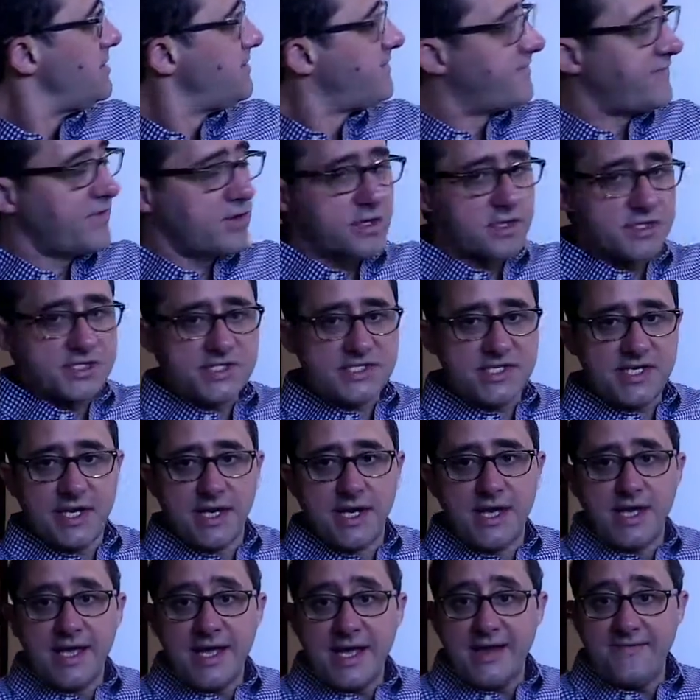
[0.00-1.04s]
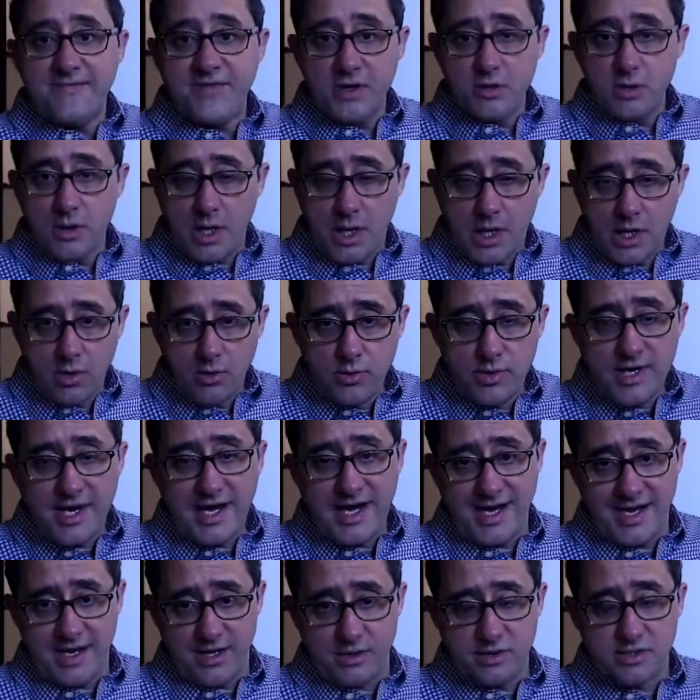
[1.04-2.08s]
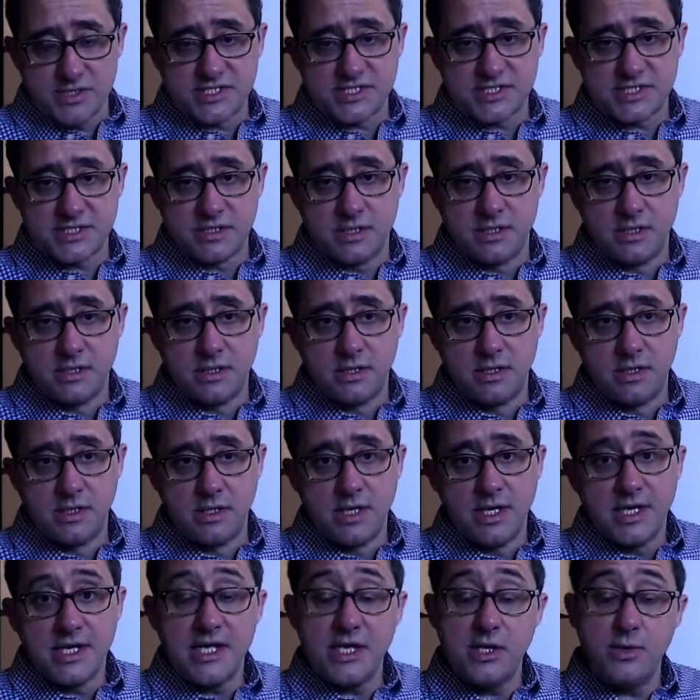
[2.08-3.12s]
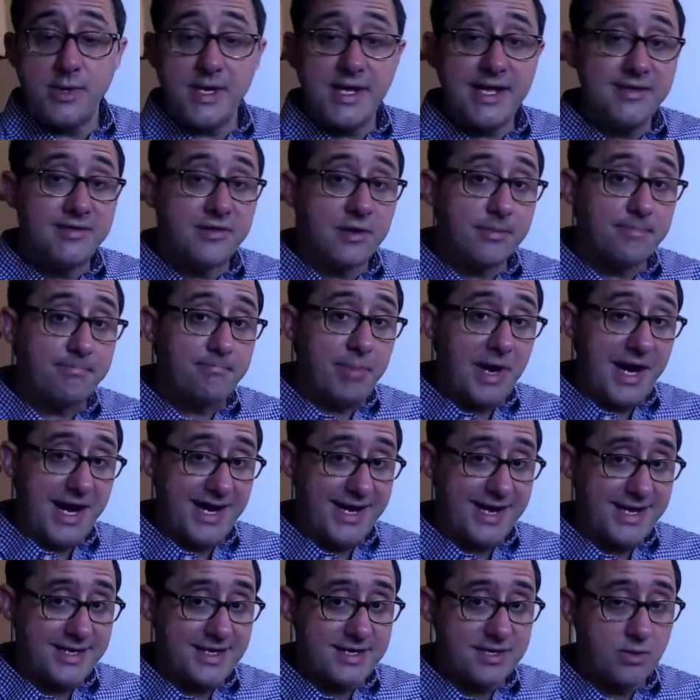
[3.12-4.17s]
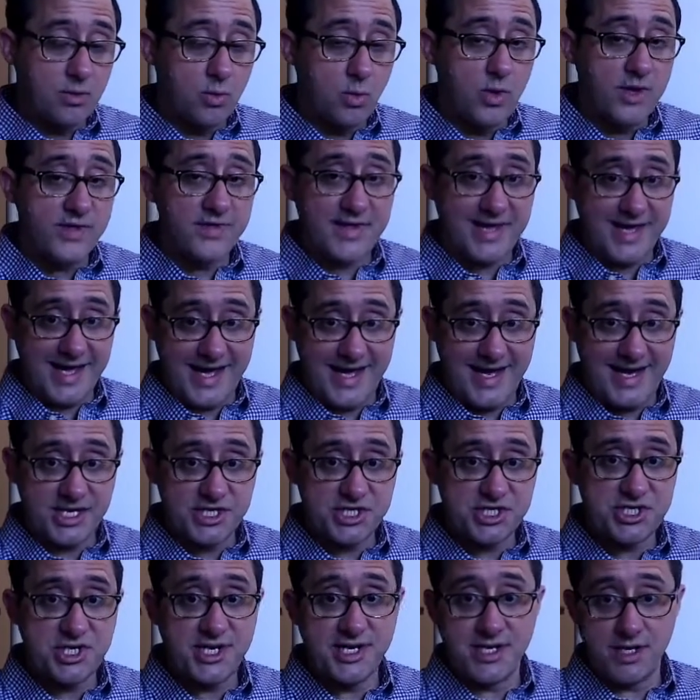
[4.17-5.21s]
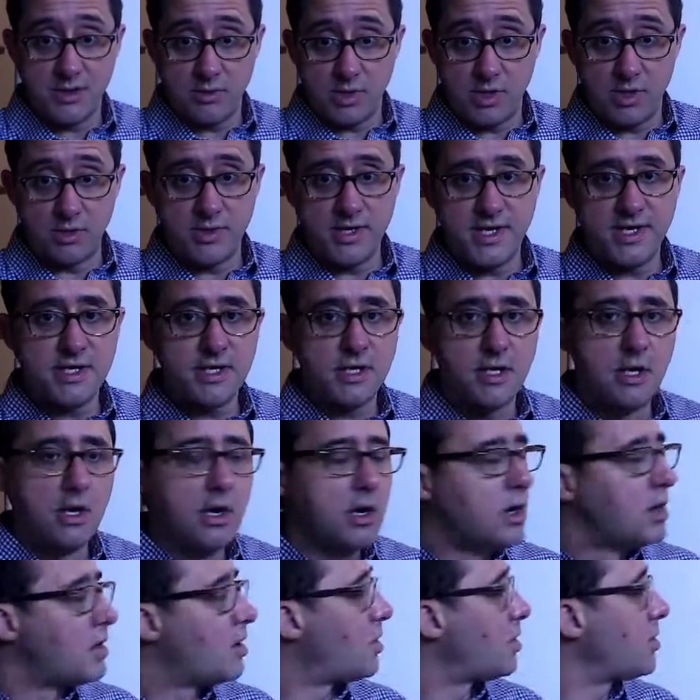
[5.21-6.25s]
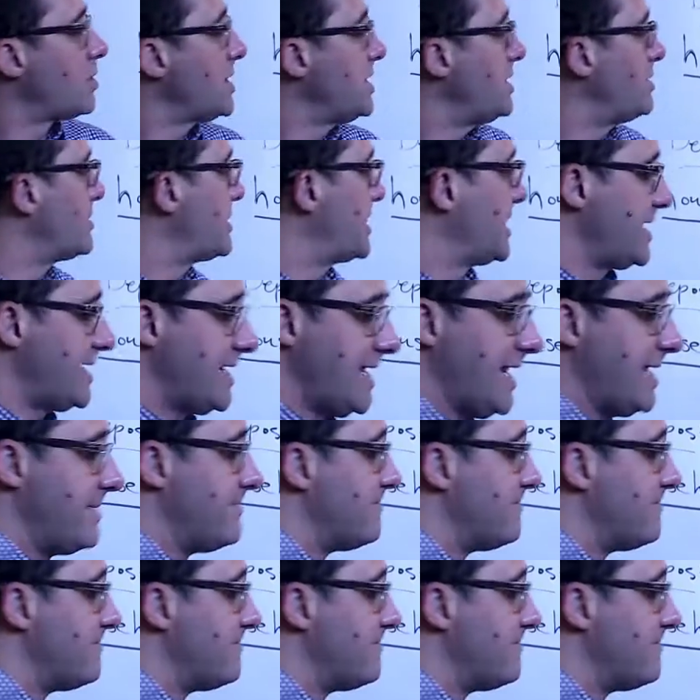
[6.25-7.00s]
First, if you own a house, you either buy it with cash and you own it, or you get a